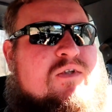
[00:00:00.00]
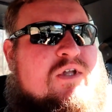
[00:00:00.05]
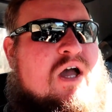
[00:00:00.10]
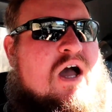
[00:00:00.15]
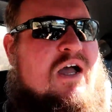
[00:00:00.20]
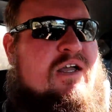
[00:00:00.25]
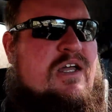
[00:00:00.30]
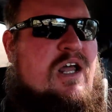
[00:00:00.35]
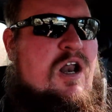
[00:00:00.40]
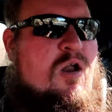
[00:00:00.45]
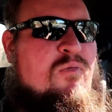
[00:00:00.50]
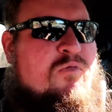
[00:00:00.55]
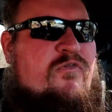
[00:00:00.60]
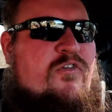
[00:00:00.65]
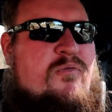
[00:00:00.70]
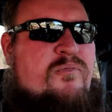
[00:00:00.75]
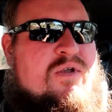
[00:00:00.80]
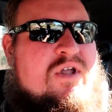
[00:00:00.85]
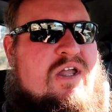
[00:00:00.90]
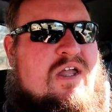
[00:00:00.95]
Guy got it
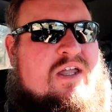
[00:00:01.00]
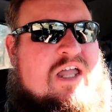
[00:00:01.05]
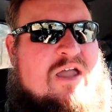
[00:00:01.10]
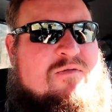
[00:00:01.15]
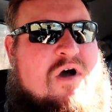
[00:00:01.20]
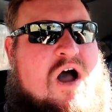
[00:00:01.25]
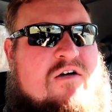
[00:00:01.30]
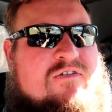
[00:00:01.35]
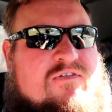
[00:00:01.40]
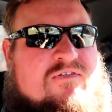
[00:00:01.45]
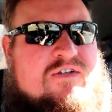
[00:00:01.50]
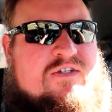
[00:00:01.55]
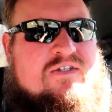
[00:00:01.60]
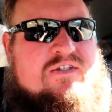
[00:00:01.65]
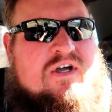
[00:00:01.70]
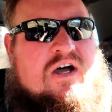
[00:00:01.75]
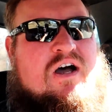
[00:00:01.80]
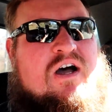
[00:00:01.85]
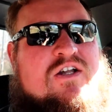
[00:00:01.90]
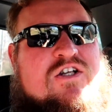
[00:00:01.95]
from me. It came off of a
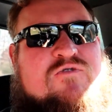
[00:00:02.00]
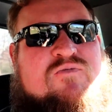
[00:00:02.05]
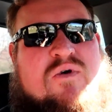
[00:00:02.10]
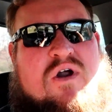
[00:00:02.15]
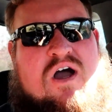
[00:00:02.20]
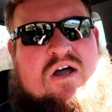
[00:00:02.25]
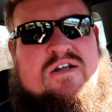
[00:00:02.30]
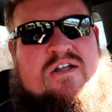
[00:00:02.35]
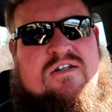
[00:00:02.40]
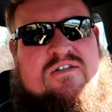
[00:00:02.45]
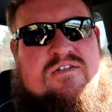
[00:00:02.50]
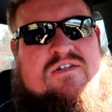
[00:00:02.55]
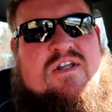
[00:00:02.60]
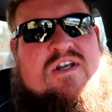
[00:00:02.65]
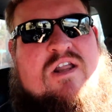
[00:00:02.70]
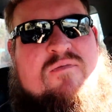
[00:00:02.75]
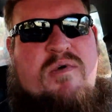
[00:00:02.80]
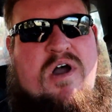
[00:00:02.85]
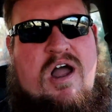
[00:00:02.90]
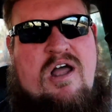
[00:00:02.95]
Dodge product, and
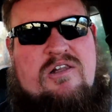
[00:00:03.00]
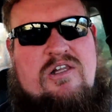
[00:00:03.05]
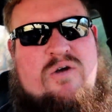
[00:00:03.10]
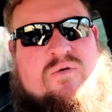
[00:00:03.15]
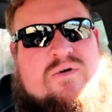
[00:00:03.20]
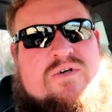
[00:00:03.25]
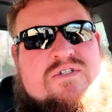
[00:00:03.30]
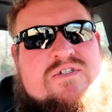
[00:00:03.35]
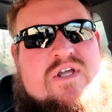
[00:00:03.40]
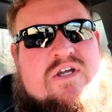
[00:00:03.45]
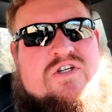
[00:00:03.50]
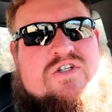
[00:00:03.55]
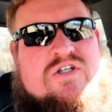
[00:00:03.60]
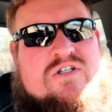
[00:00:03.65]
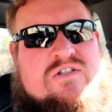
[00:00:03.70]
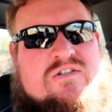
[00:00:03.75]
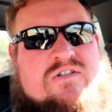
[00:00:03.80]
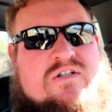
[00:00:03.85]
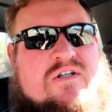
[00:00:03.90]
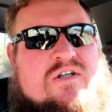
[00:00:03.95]
then he bought a lower
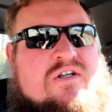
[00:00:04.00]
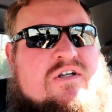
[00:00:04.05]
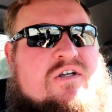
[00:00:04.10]
section.